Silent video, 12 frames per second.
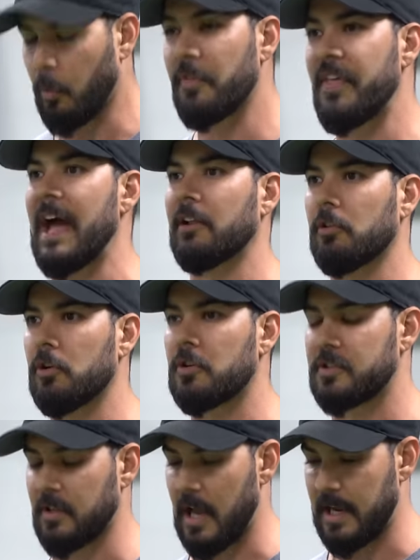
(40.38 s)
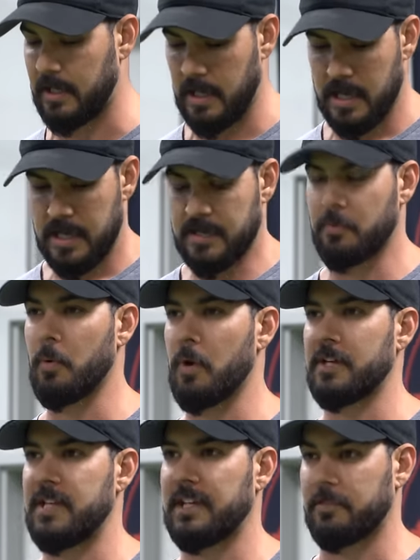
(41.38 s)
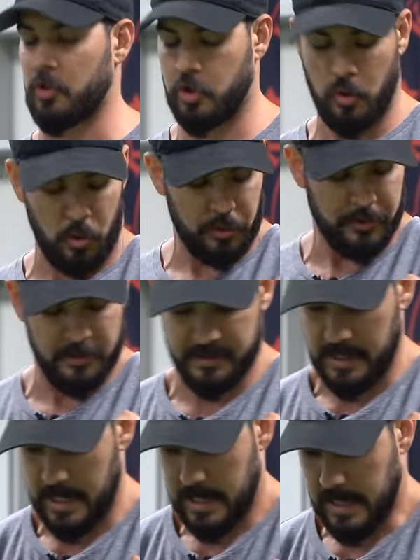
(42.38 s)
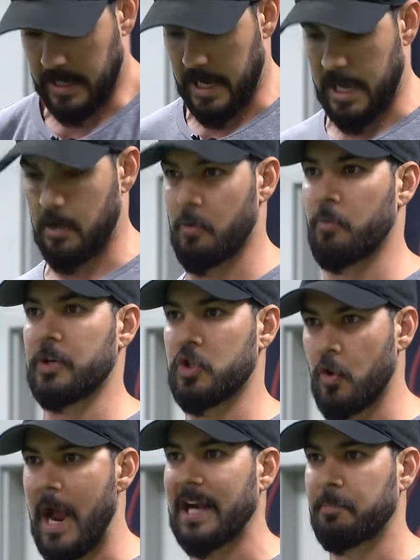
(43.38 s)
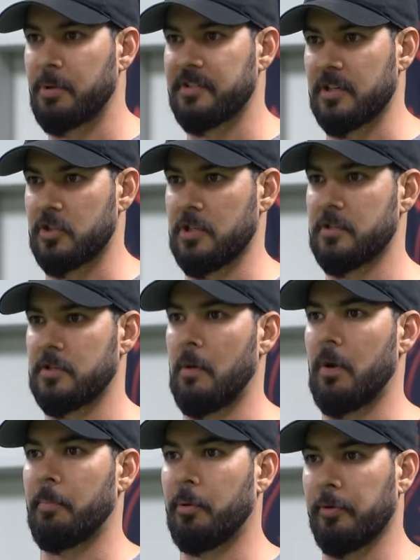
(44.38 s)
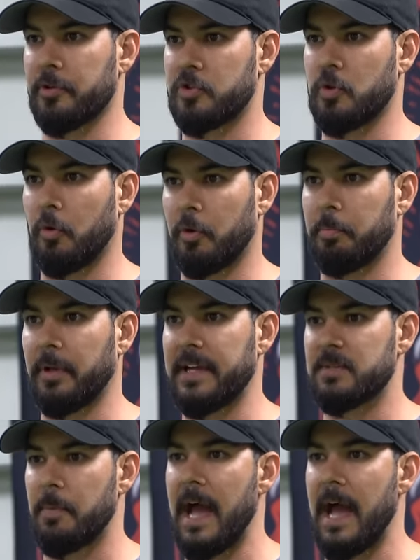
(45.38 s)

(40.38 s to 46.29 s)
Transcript: So what that looks like is we wanna take the shoulders in a retract position. So I wanna pull the shoulder blades